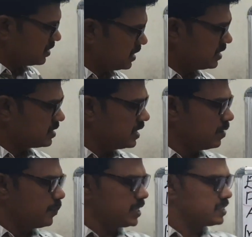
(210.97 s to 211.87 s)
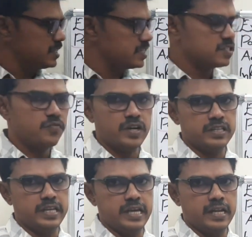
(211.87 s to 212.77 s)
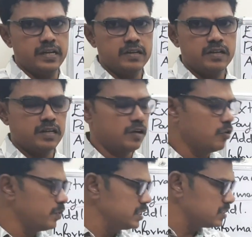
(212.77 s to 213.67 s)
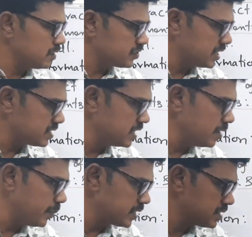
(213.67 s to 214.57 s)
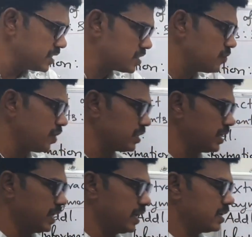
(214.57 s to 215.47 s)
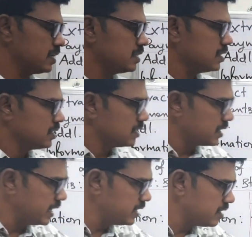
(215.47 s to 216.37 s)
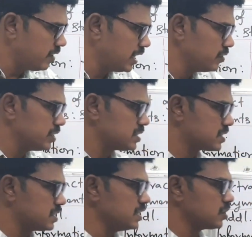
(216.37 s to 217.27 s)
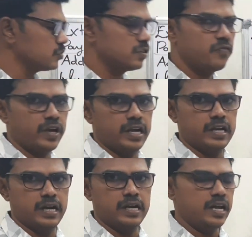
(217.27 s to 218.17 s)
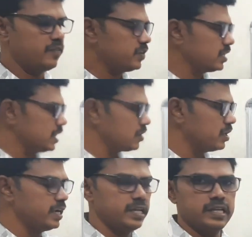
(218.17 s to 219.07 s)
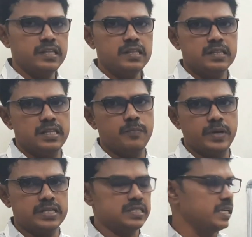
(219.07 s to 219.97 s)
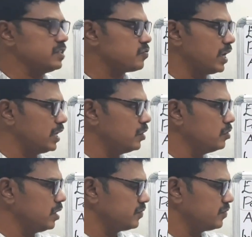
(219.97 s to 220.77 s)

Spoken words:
stationery purchased for the year. How much of stationery purchased for the year? Right? The value is 16,500. After calculating the purchase value,